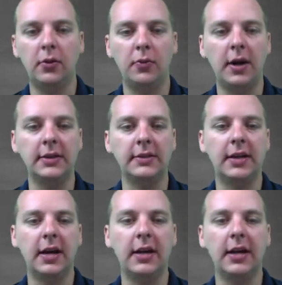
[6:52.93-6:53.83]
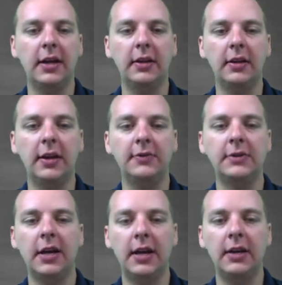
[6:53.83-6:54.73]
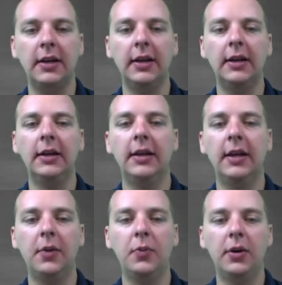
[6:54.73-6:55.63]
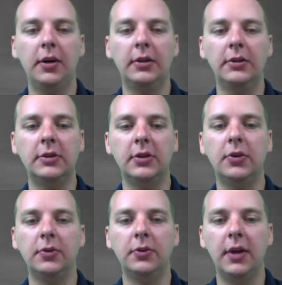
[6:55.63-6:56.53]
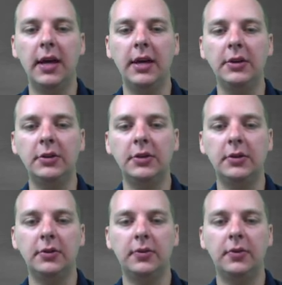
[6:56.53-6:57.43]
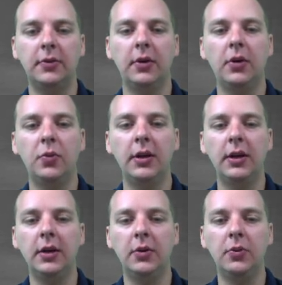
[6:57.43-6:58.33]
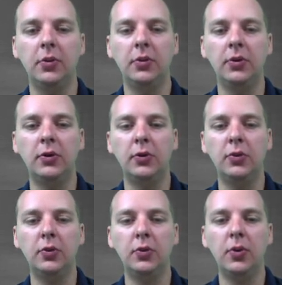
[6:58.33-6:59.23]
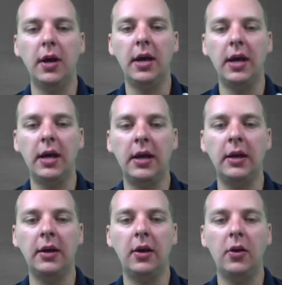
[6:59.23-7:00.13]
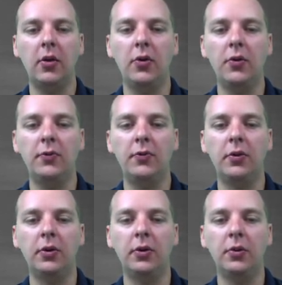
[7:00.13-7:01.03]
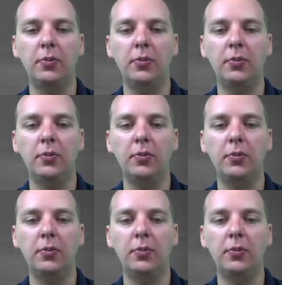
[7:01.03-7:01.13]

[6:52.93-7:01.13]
The right side and the left side, and we're done. So H would equal two A over